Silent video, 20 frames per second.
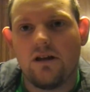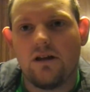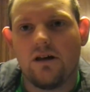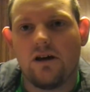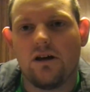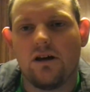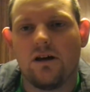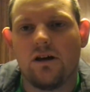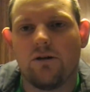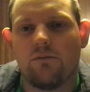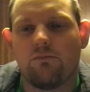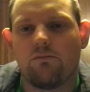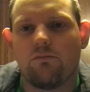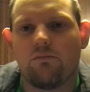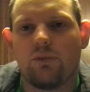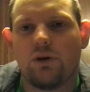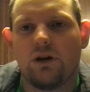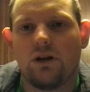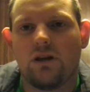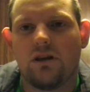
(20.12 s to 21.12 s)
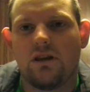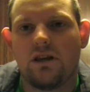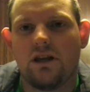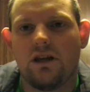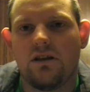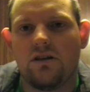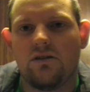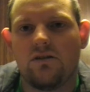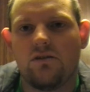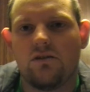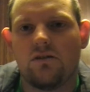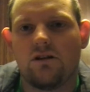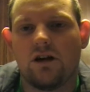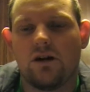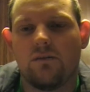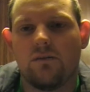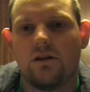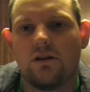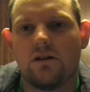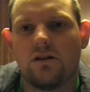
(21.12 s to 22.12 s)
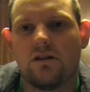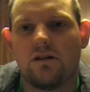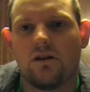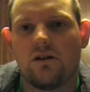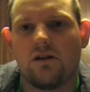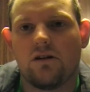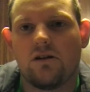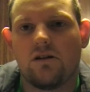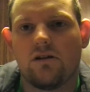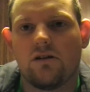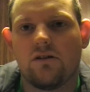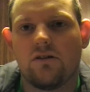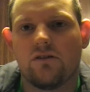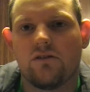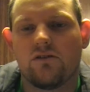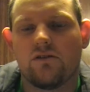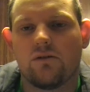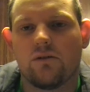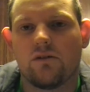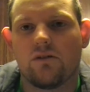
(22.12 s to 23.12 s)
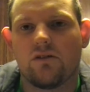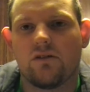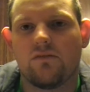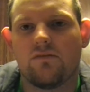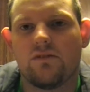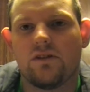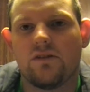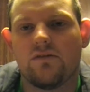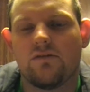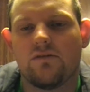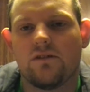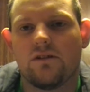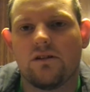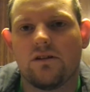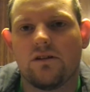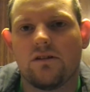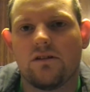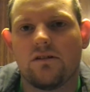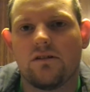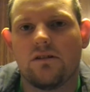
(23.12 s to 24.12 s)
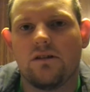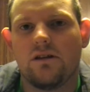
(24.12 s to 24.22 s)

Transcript: Um, but they do come in all sorts of different